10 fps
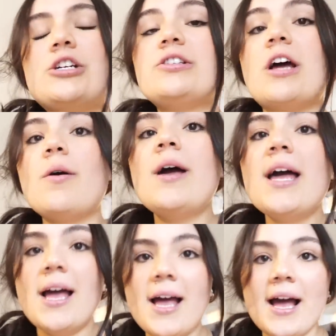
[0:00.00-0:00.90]
So
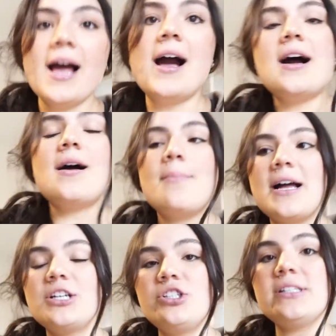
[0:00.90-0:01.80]

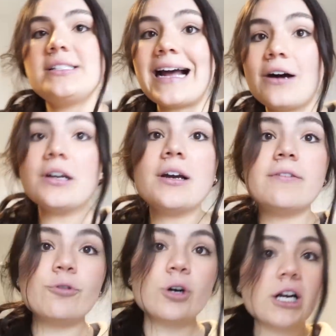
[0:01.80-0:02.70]
she's down
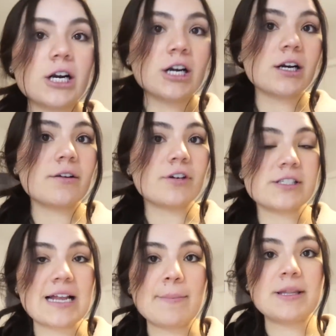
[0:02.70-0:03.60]
for her
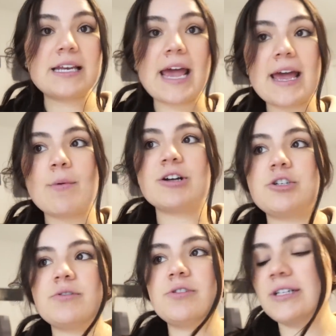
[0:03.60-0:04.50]
first nap of the day. While
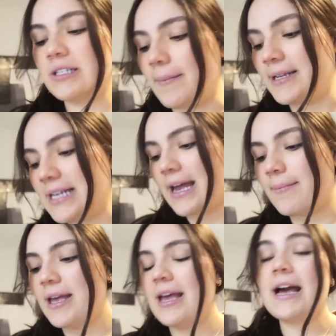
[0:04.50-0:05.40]
she was doing tummy
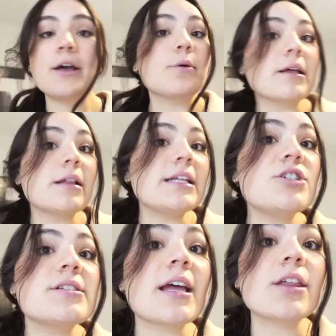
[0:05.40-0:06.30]
time, I quickly
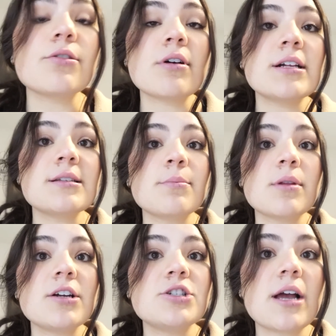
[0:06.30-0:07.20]
just like threw on some
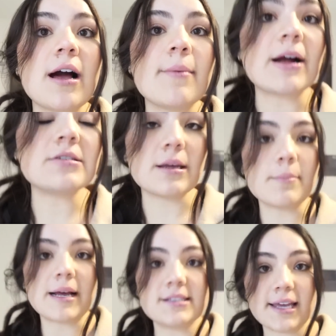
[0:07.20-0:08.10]
blush, eyebrows,
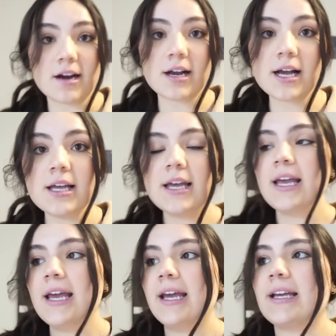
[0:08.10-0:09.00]
and mascara
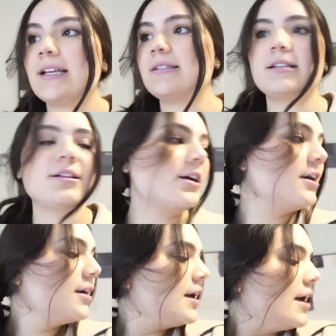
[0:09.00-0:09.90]
and
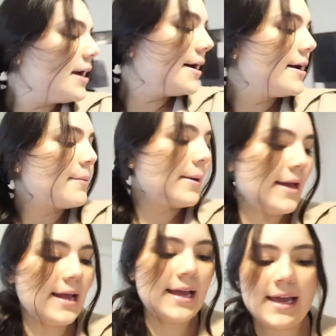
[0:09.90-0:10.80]
concealer.
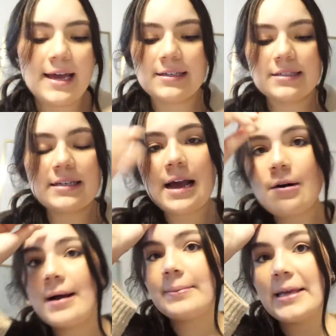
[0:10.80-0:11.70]
And
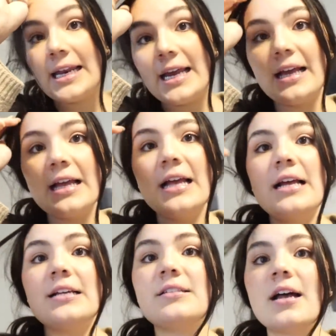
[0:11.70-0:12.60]
now I'm getting
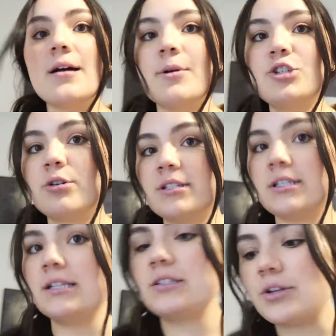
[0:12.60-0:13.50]
some chores done.